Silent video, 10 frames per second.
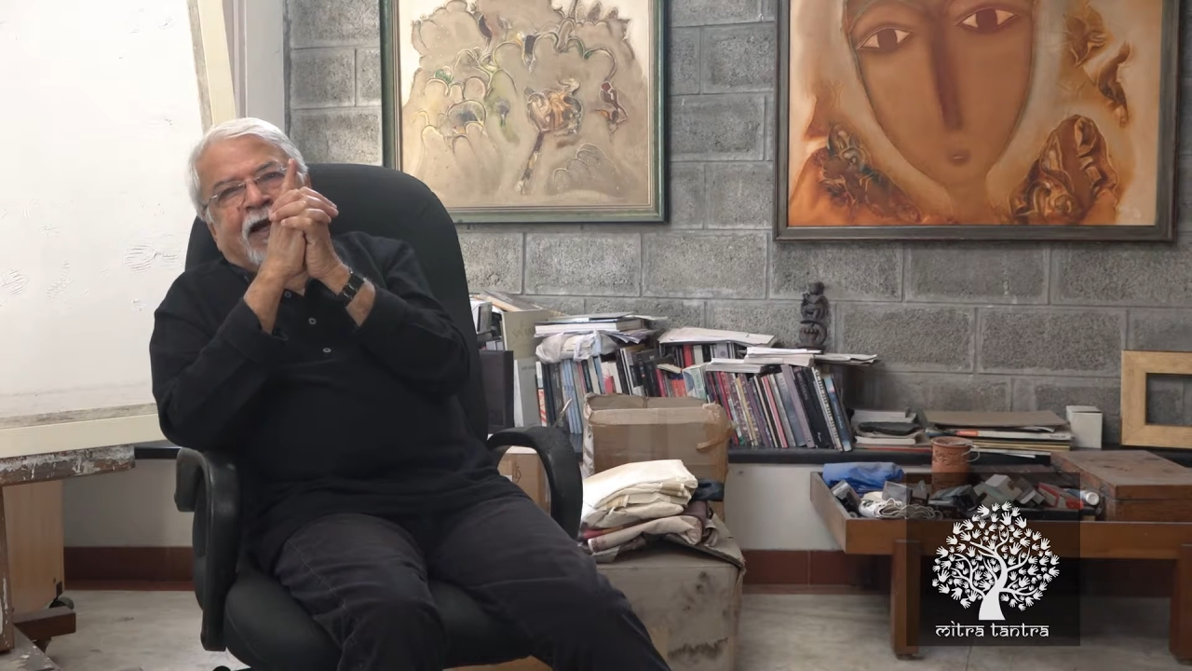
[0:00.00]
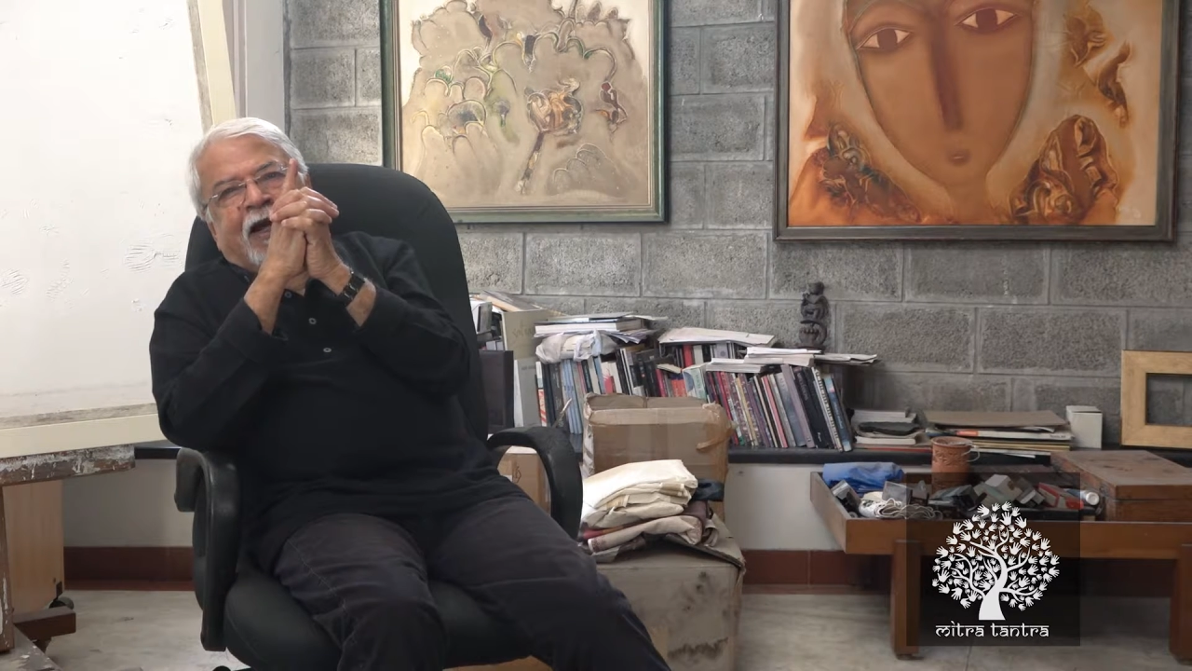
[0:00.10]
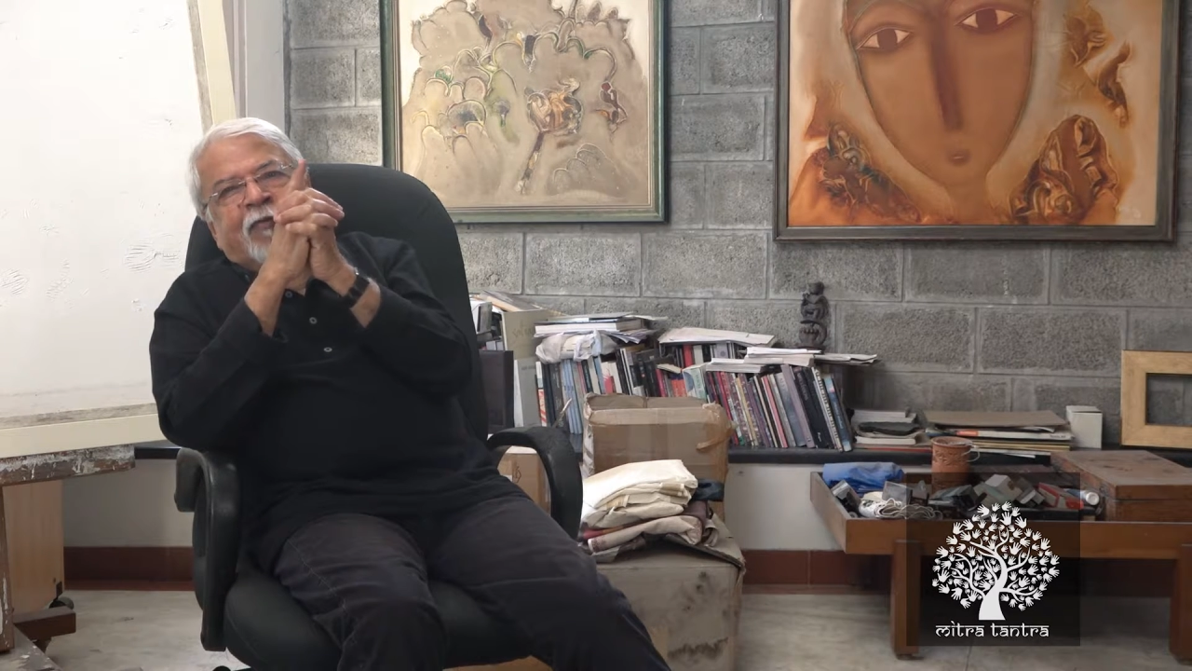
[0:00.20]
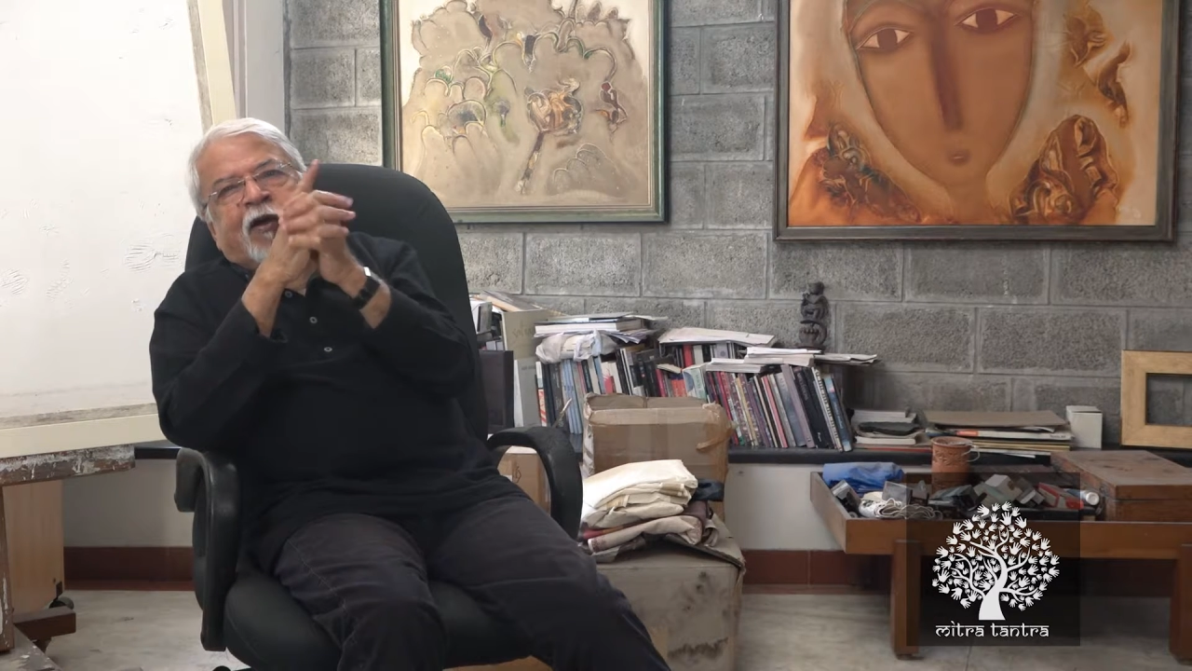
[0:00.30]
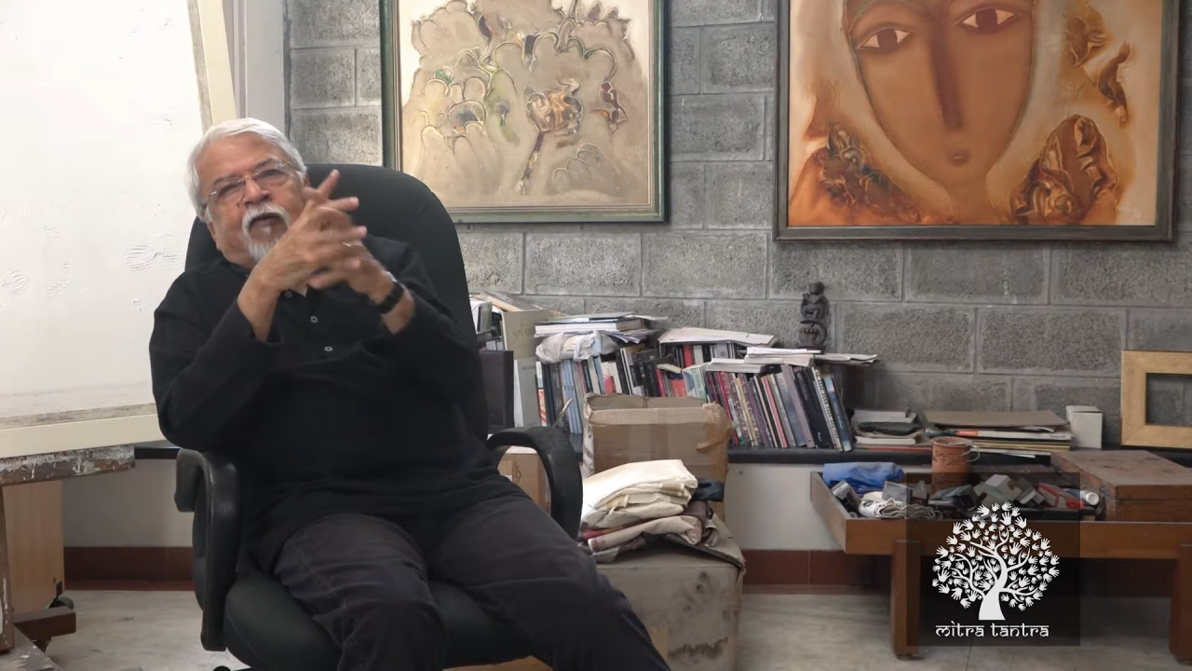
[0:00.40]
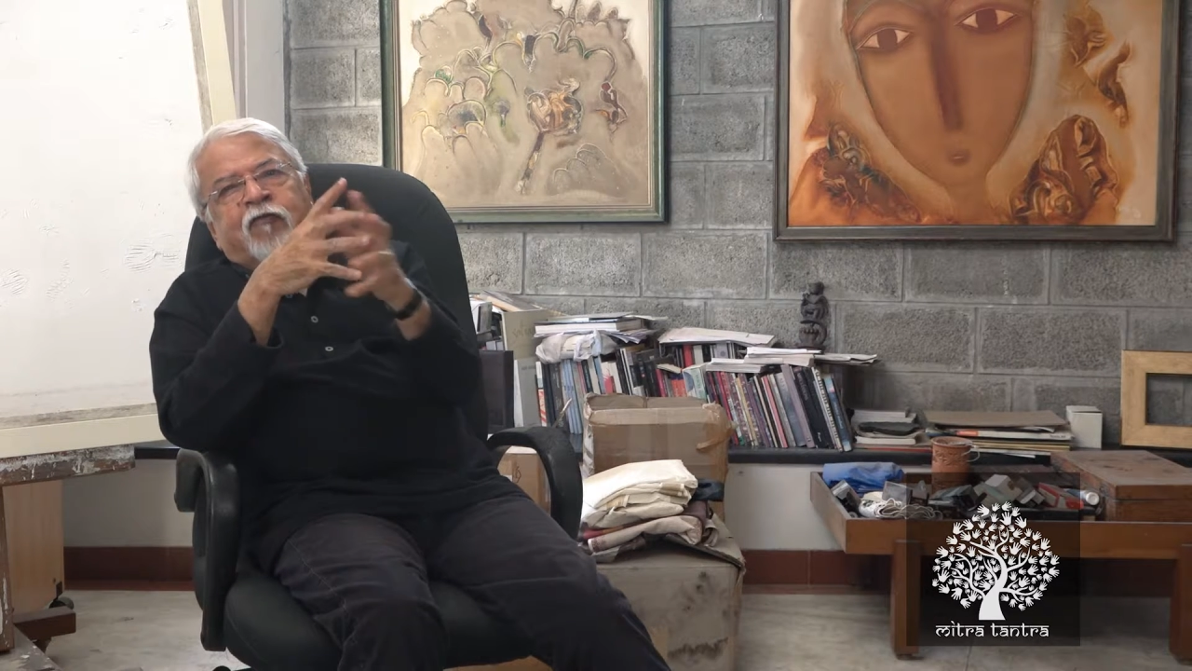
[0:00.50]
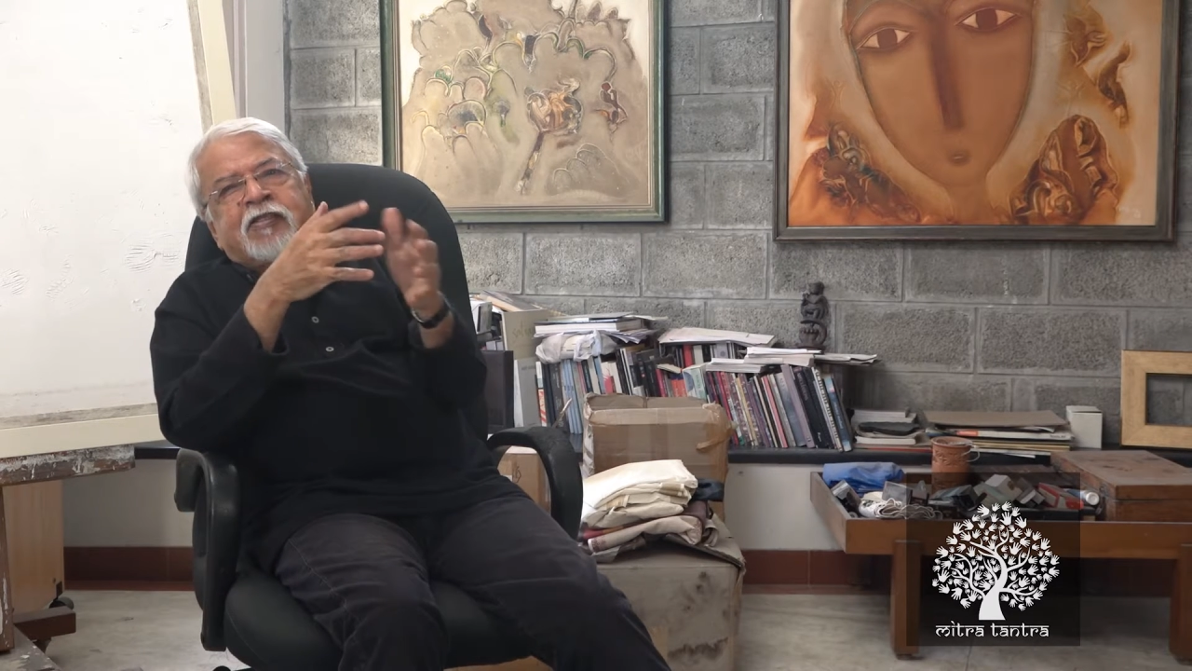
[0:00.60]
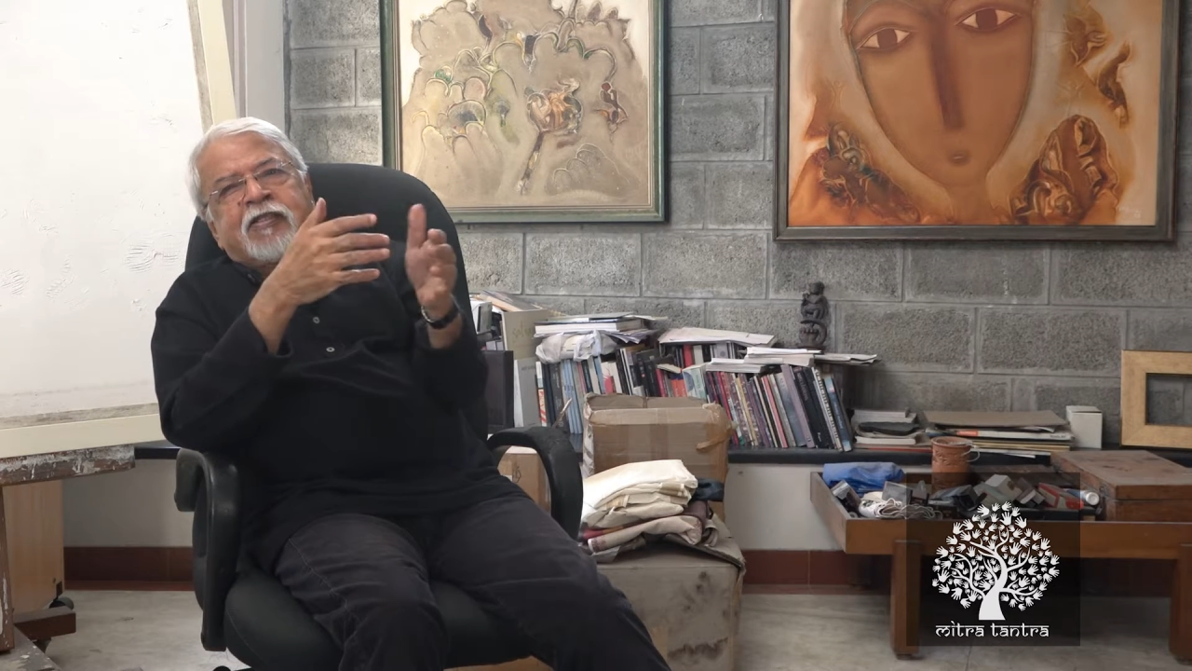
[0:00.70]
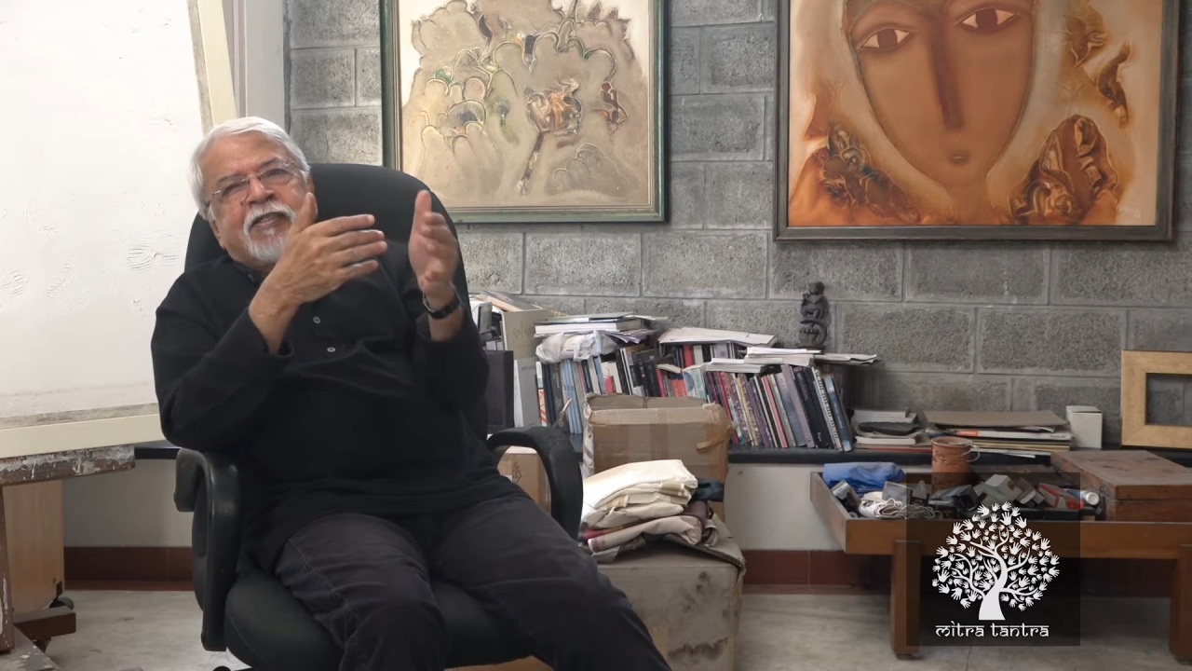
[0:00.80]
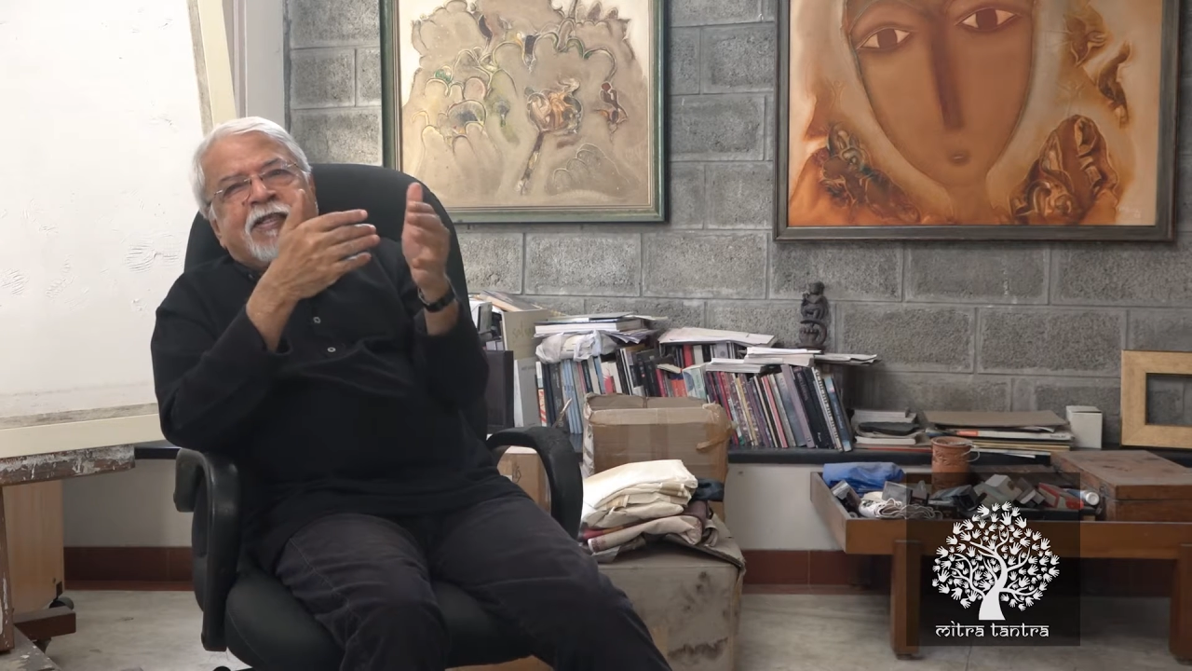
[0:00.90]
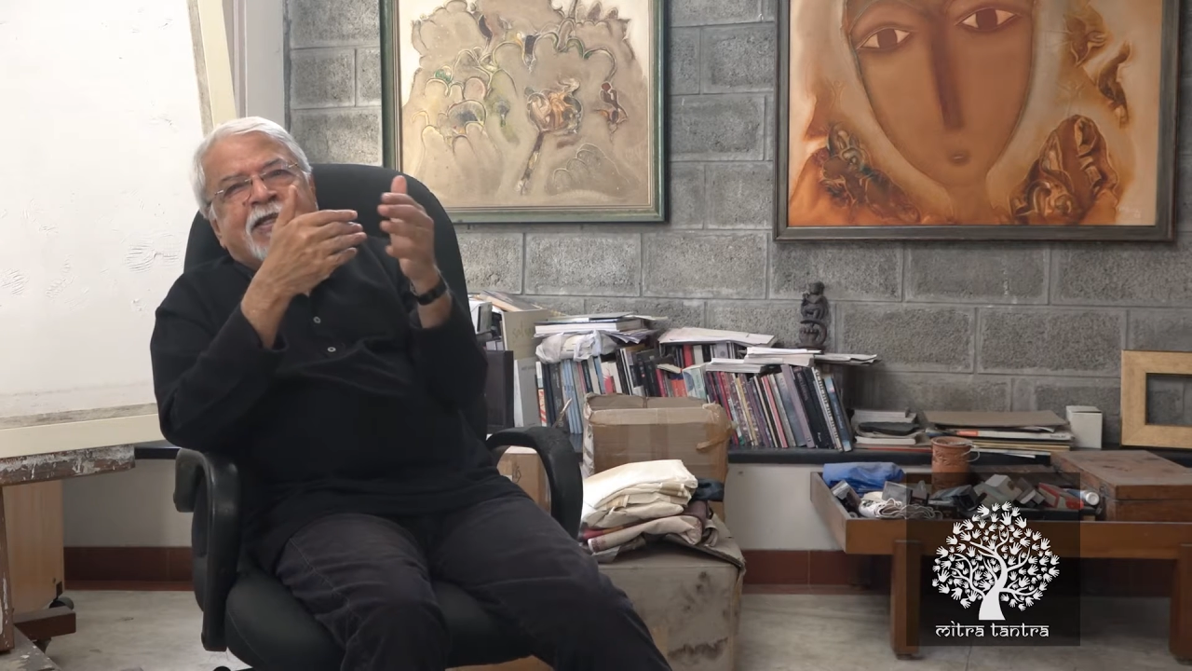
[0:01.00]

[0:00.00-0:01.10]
And my office is